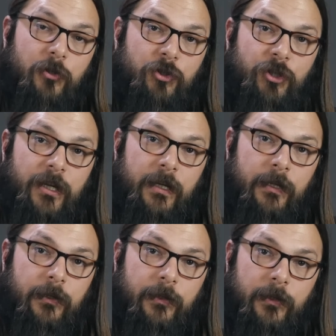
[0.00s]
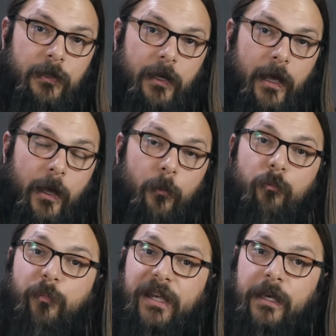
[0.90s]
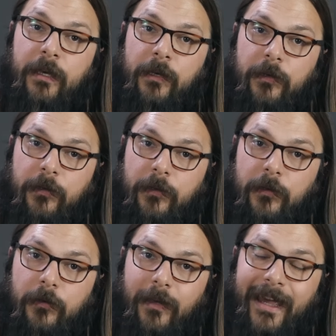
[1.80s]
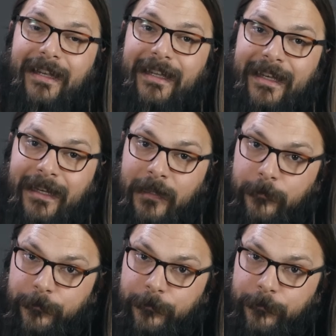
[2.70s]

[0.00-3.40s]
G, B, and E.